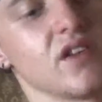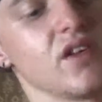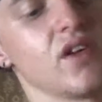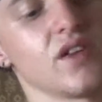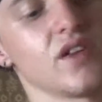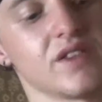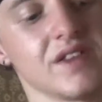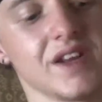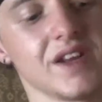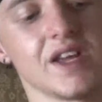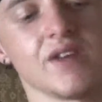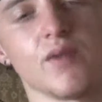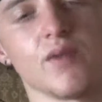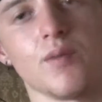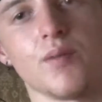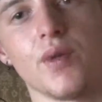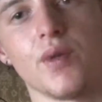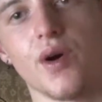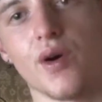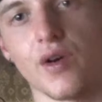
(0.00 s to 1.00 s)
I didn't
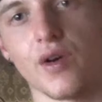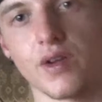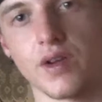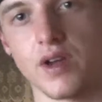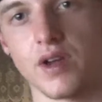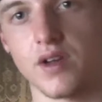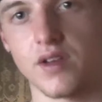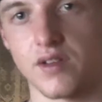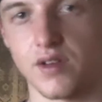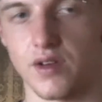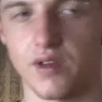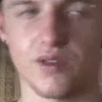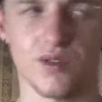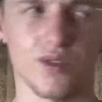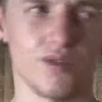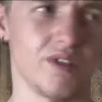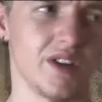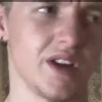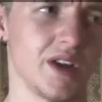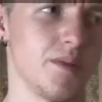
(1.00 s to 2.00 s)
even buy, so it's
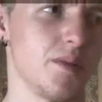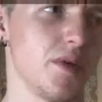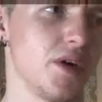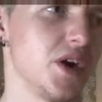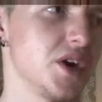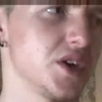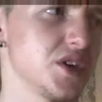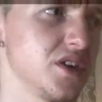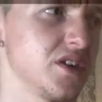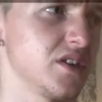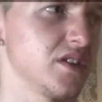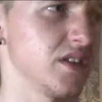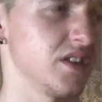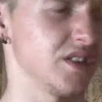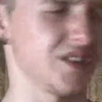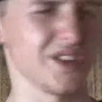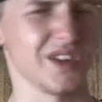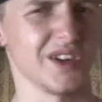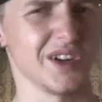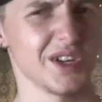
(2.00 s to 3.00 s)
not really a purchase
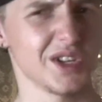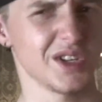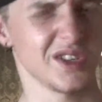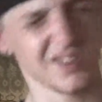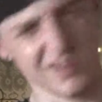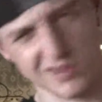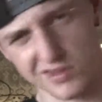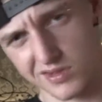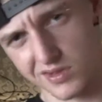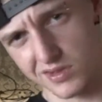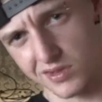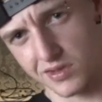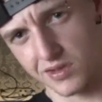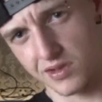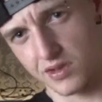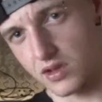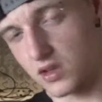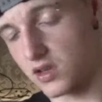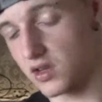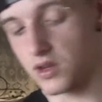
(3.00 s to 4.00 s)
as such.
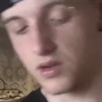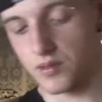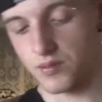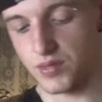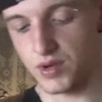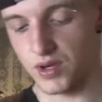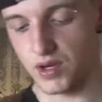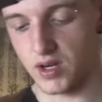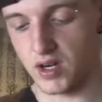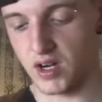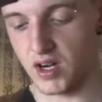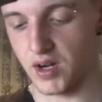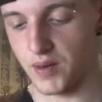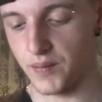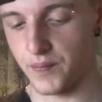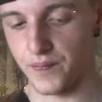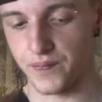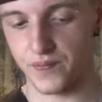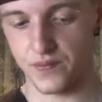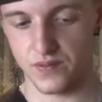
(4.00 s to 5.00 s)
But
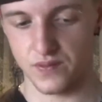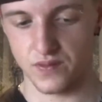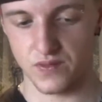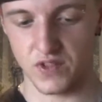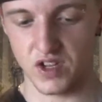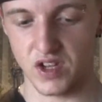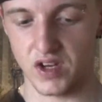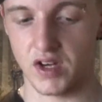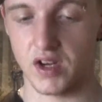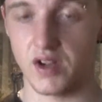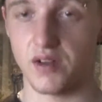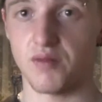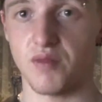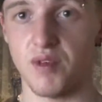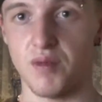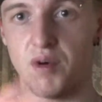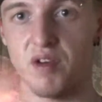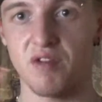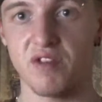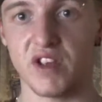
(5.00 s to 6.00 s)

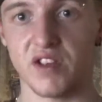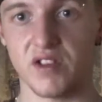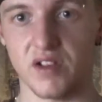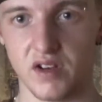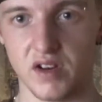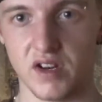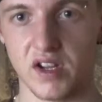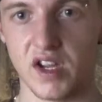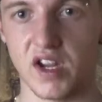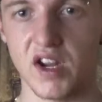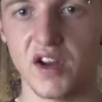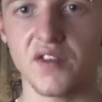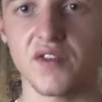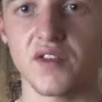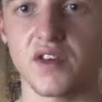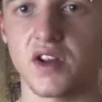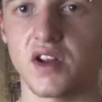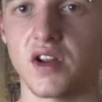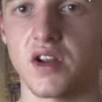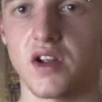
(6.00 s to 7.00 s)
my recent
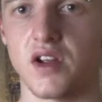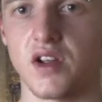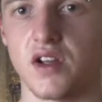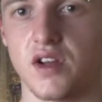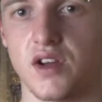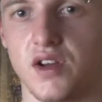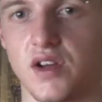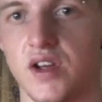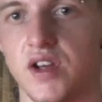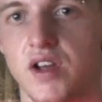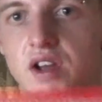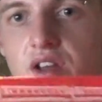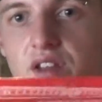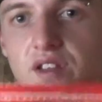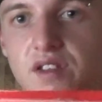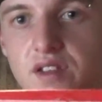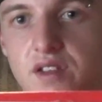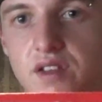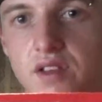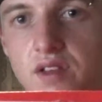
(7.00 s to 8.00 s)
gift
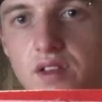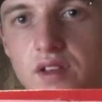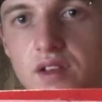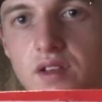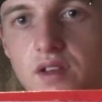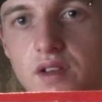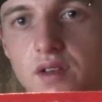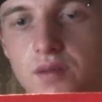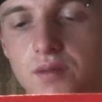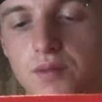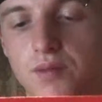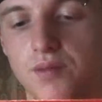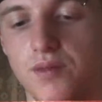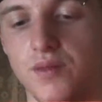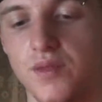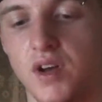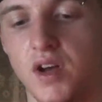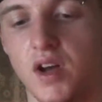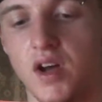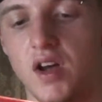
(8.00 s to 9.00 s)
is
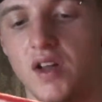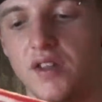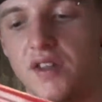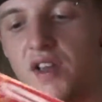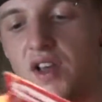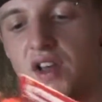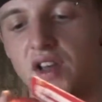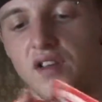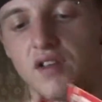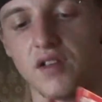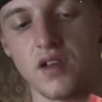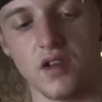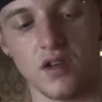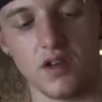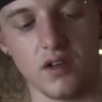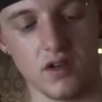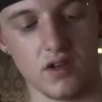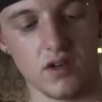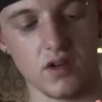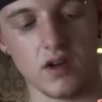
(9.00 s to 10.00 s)
this
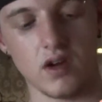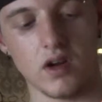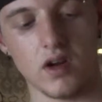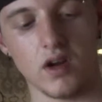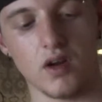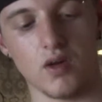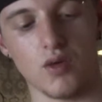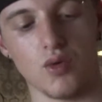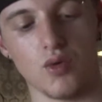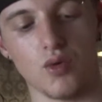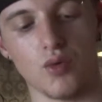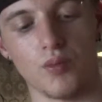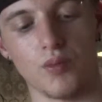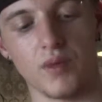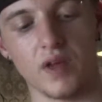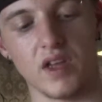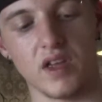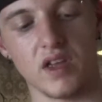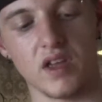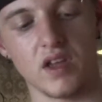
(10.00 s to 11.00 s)

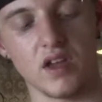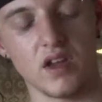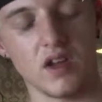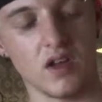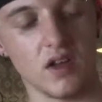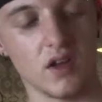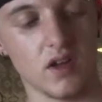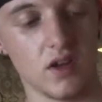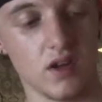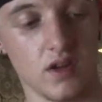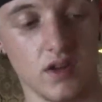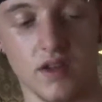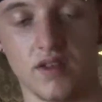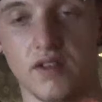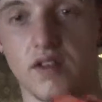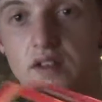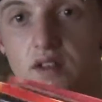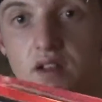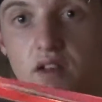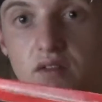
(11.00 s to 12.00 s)
Hornby.
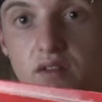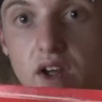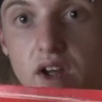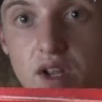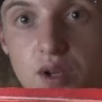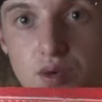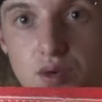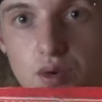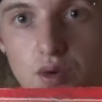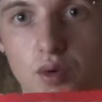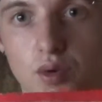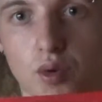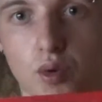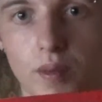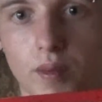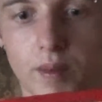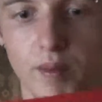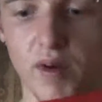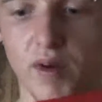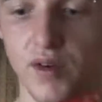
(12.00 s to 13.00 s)
This is a retro
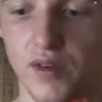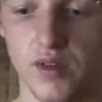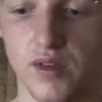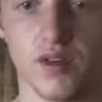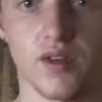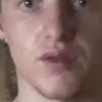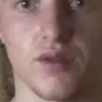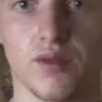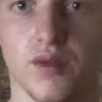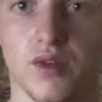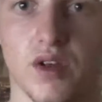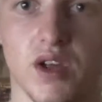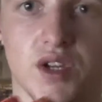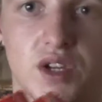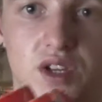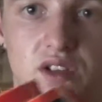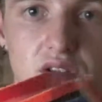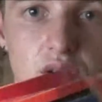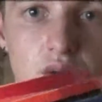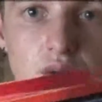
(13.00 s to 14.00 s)
Hornby box, so as
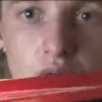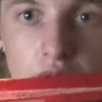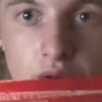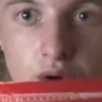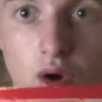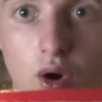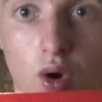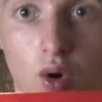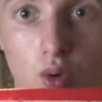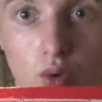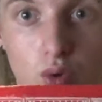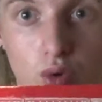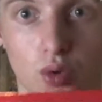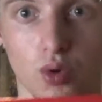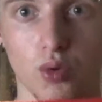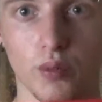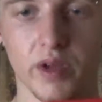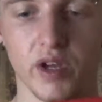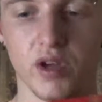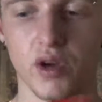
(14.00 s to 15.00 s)
you can tell, an old
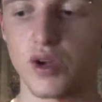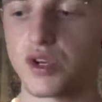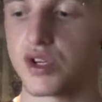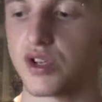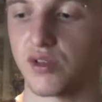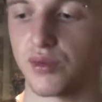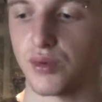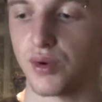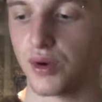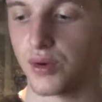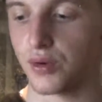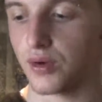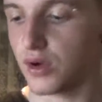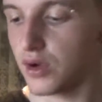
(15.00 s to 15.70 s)
Hornby coach as well.